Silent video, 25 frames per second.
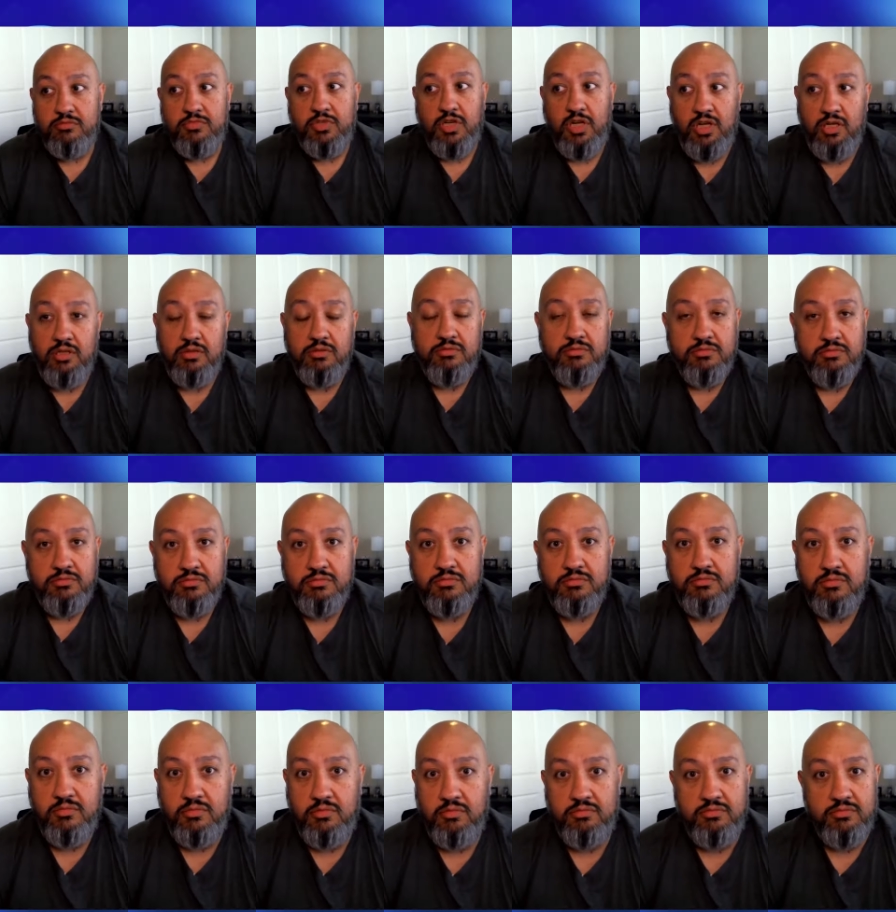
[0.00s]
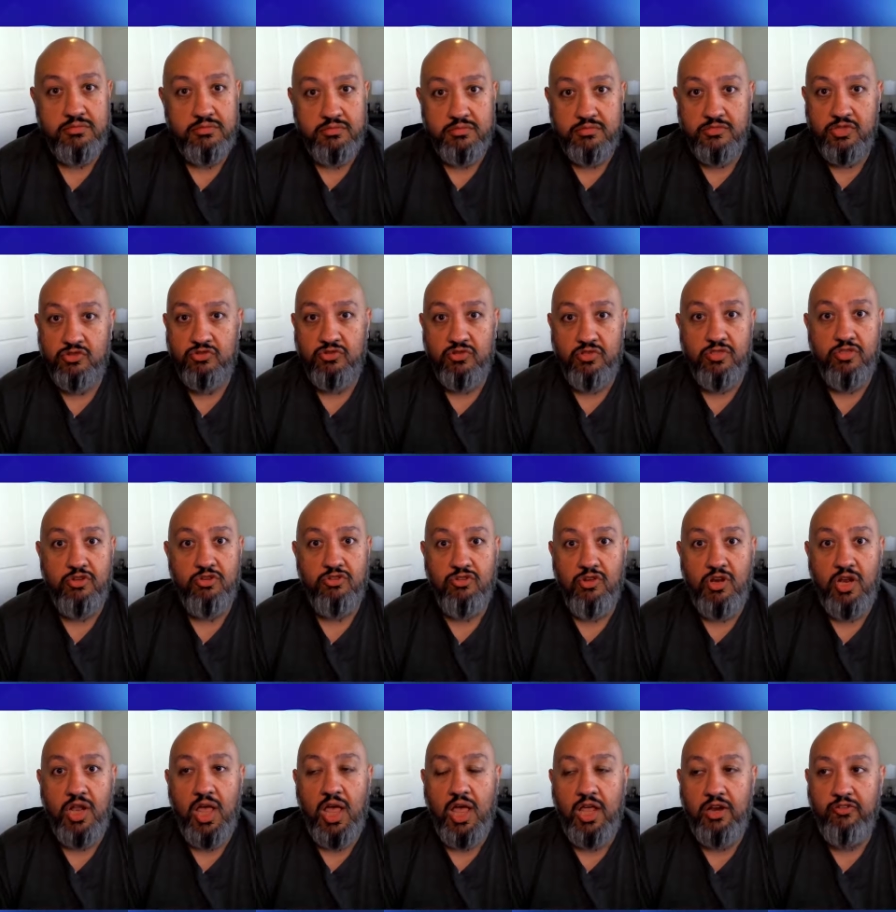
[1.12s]
Well, there's a
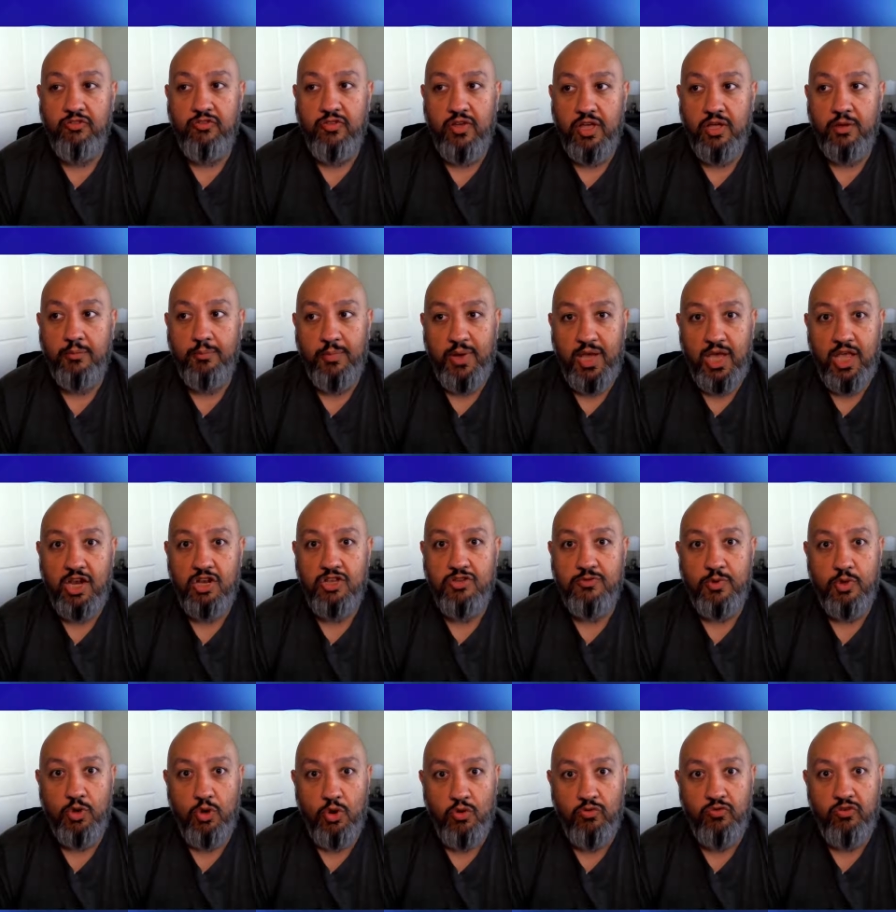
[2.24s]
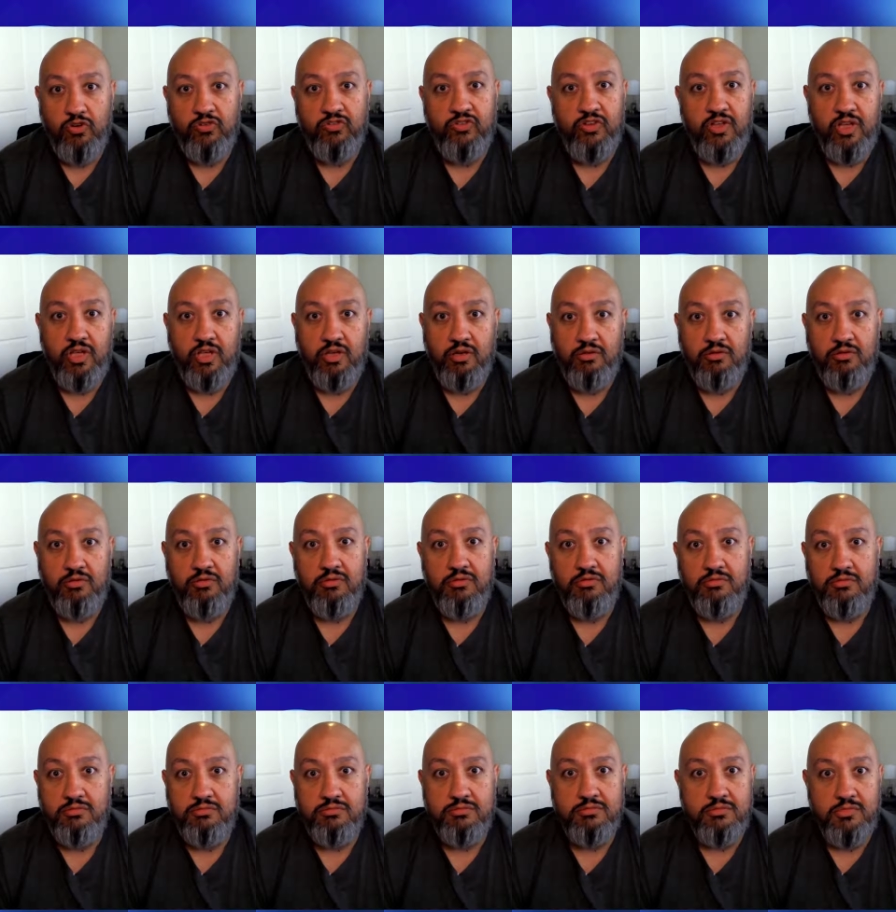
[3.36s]
lot of like management oversight
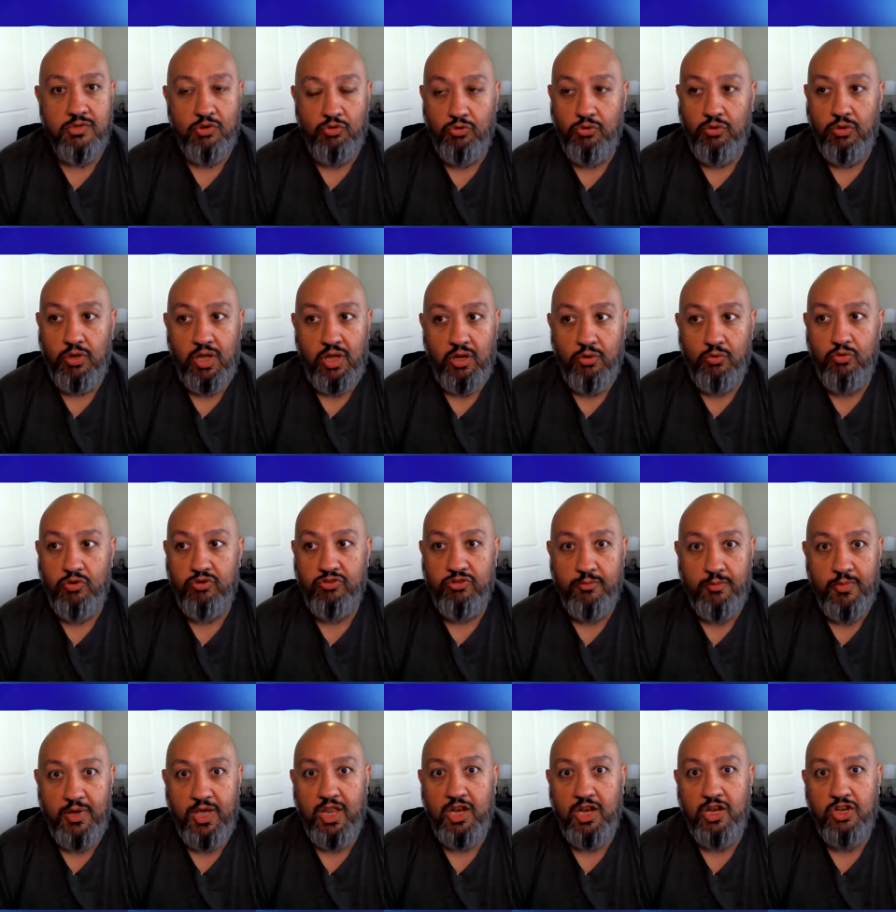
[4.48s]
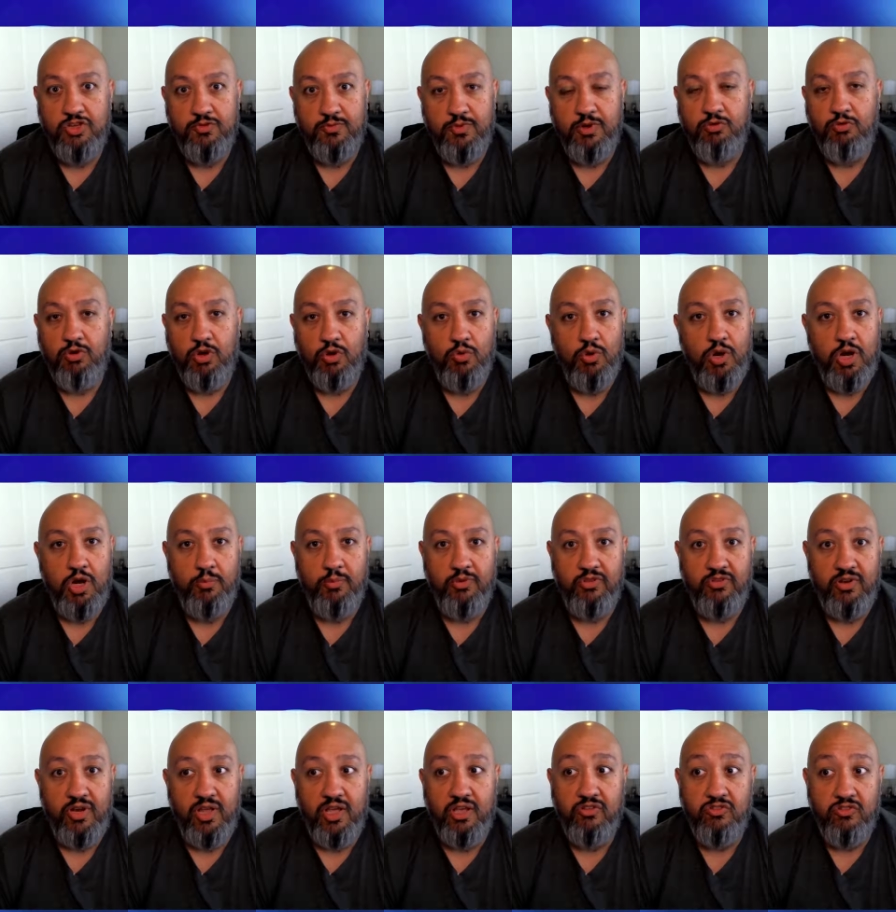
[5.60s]
and risk management requirements
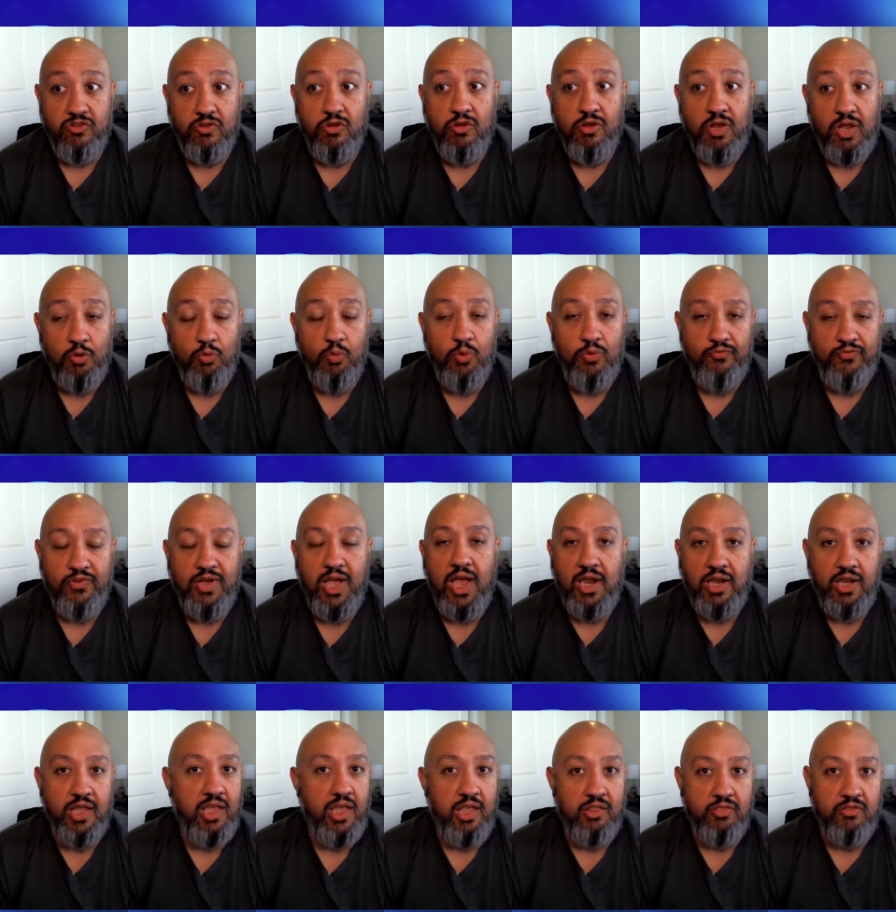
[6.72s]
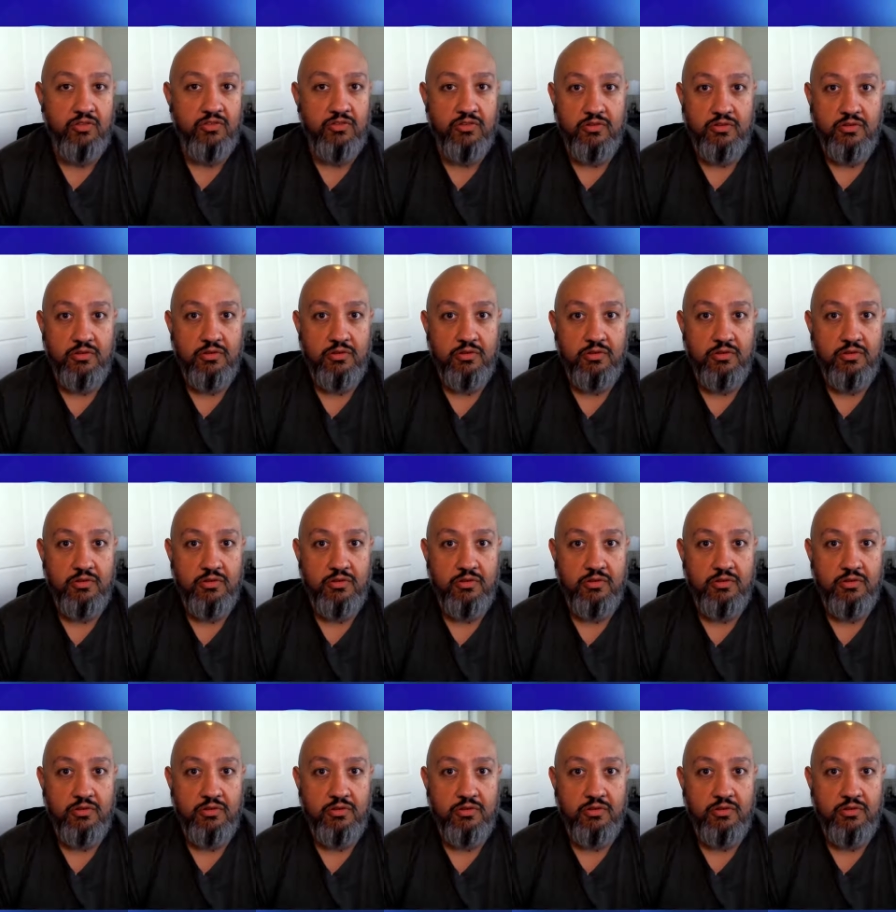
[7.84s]
in ISO. Like we've got to get this